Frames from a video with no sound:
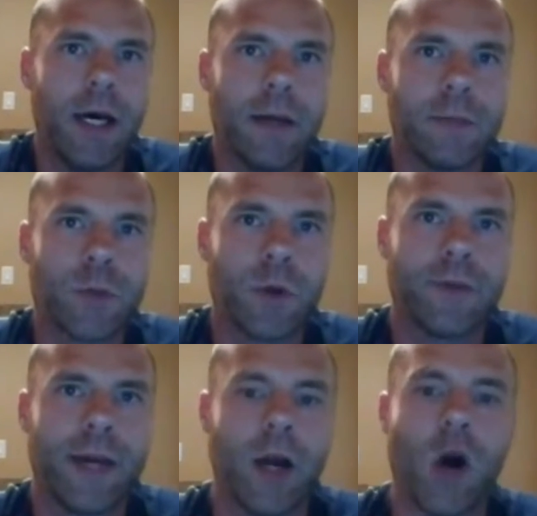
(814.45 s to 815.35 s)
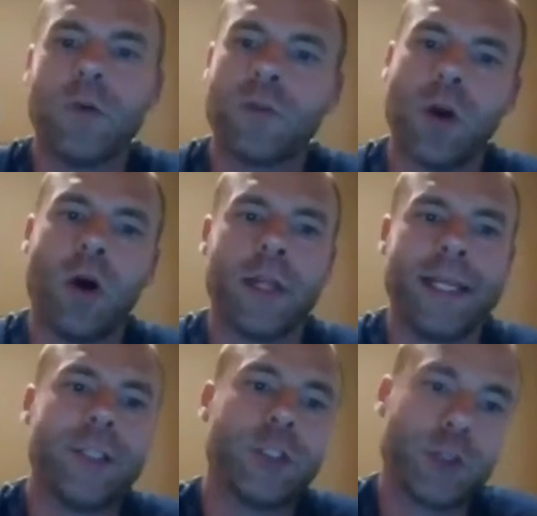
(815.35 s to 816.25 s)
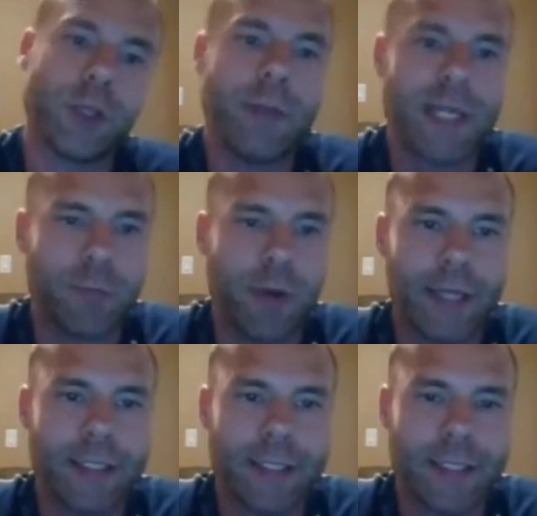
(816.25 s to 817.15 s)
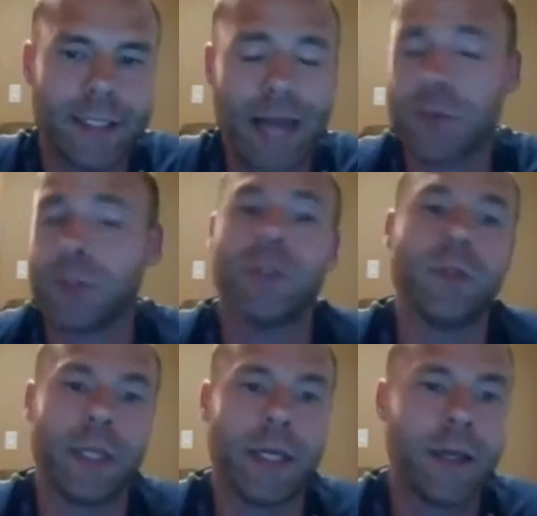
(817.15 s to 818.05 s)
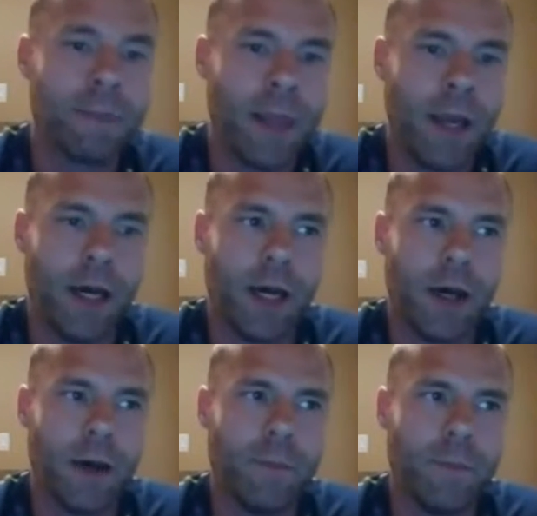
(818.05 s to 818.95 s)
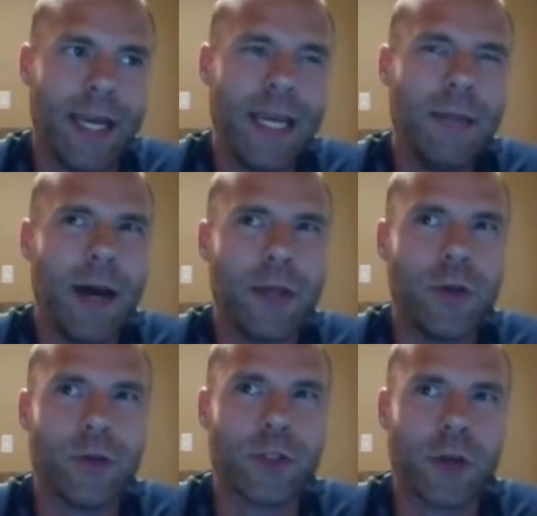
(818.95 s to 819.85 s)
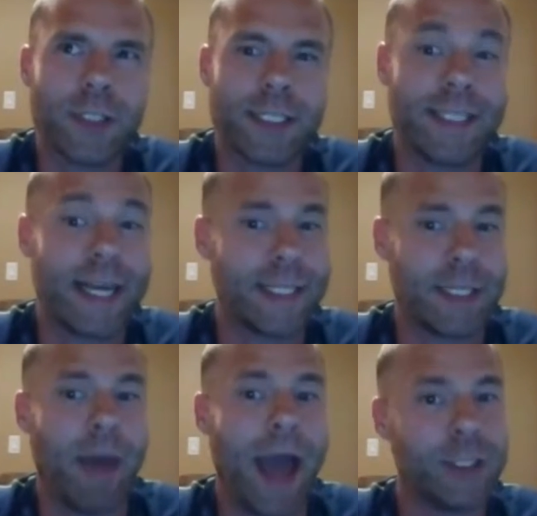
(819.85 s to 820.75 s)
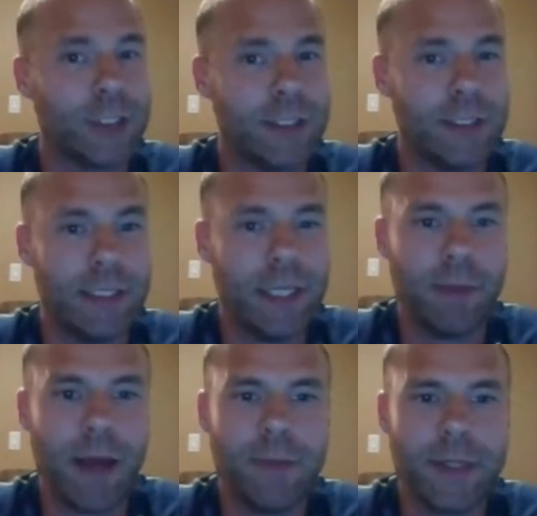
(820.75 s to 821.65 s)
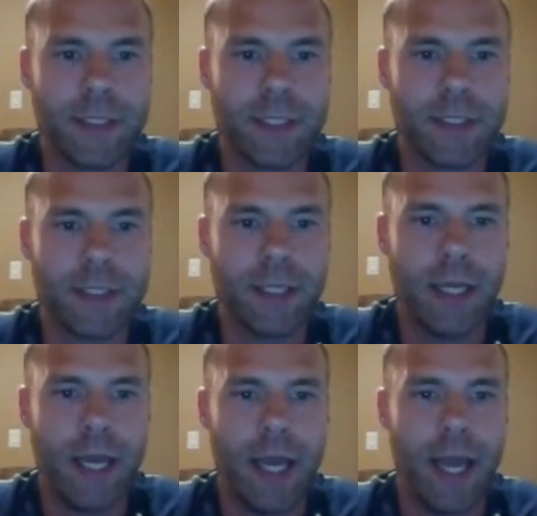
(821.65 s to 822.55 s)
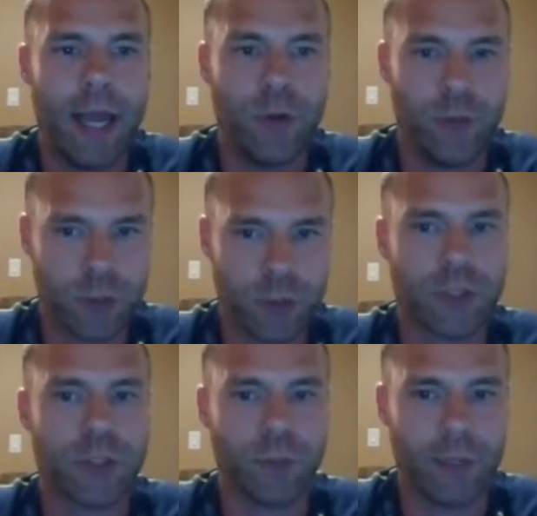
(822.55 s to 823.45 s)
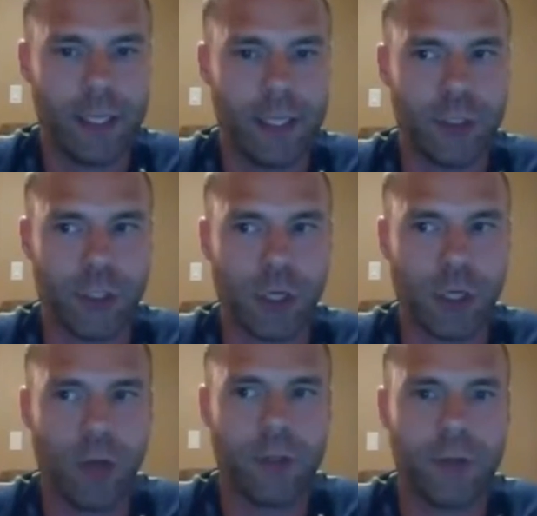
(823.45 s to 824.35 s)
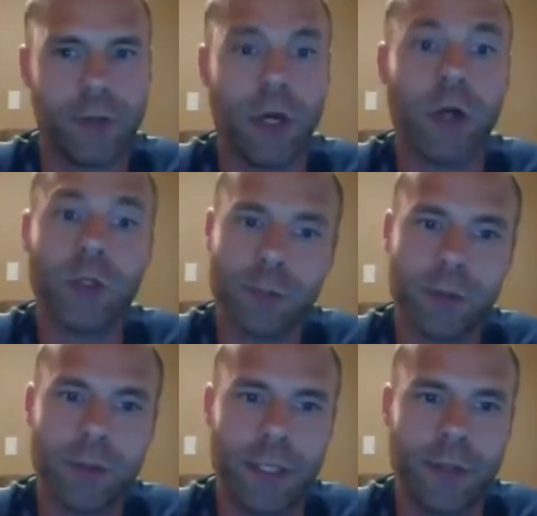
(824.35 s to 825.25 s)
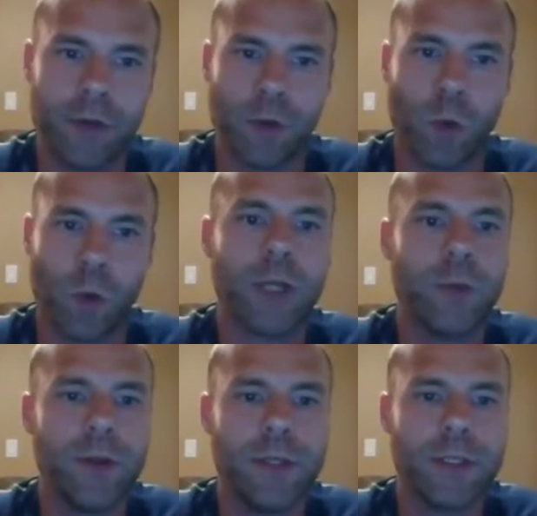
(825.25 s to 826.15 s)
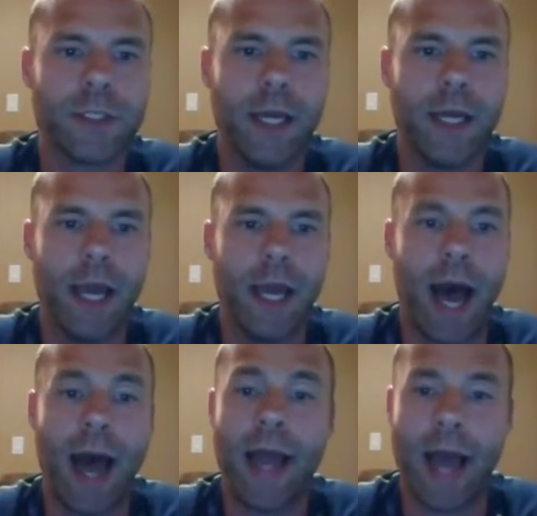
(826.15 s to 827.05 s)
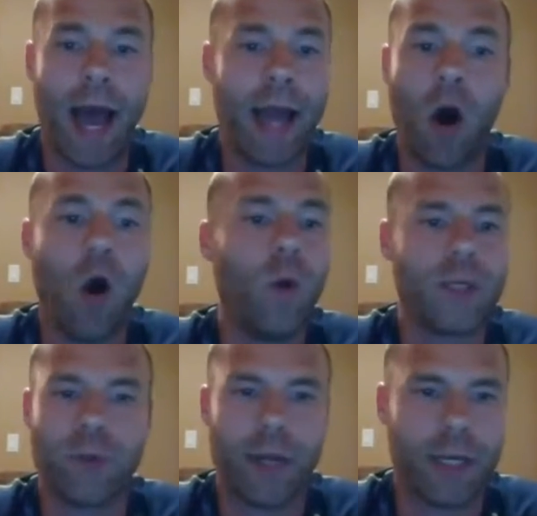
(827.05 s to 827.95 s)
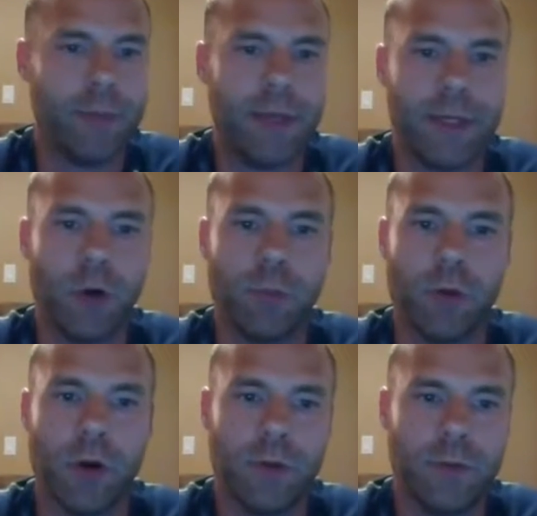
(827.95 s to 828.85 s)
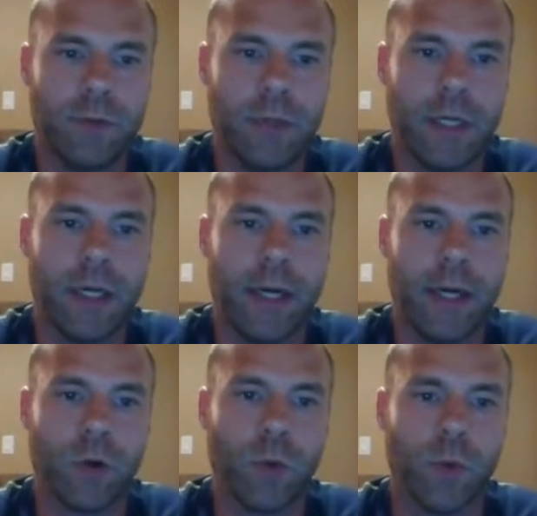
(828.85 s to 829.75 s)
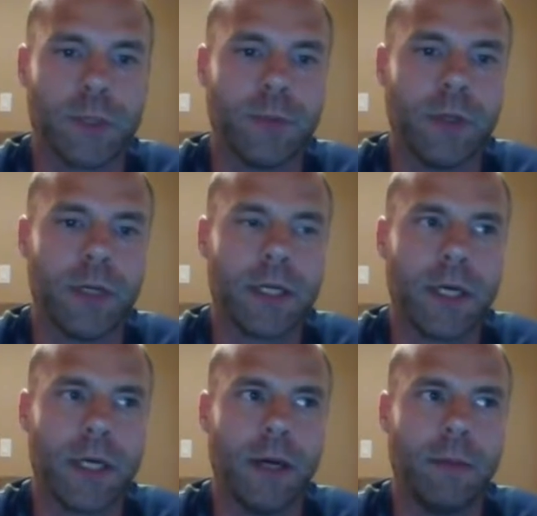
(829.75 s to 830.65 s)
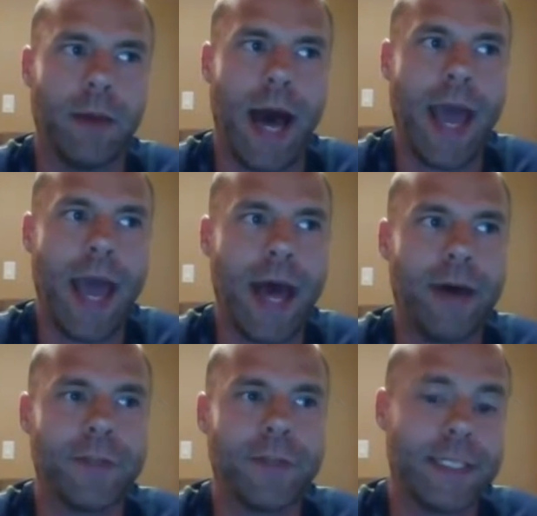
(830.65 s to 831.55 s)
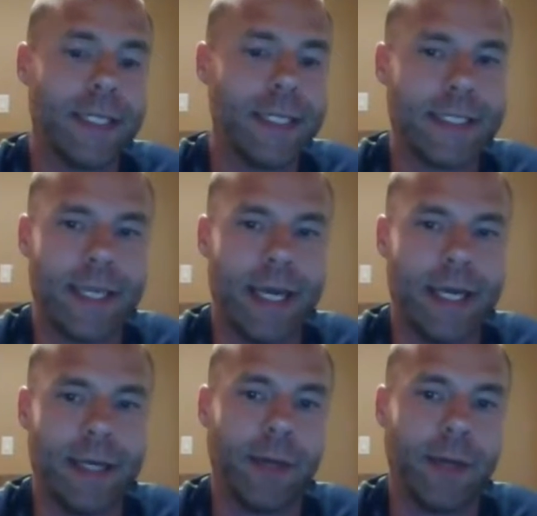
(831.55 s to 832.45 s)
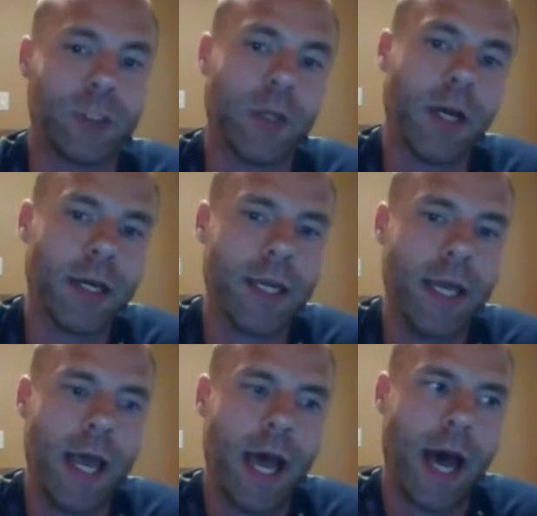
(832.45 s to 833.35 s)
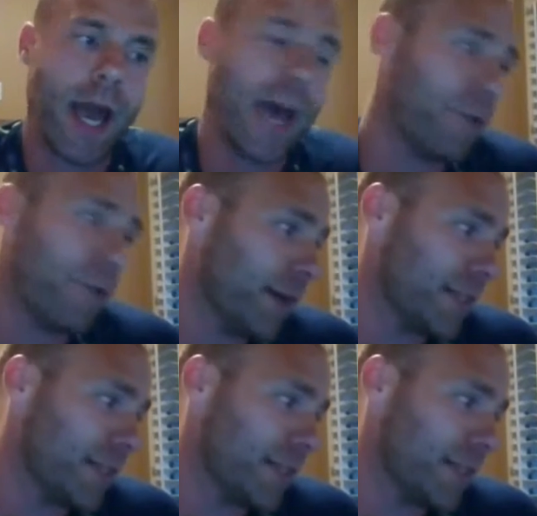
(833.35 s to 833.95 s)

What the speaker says: sort of kind of overall industry best practices, absolutely. Anybody who starts to take some action in my business and who starts to really show that they're coachable and that are working with us, I always recommend GoPro, Eric Worre's book. I have the CD set in my truck. I have about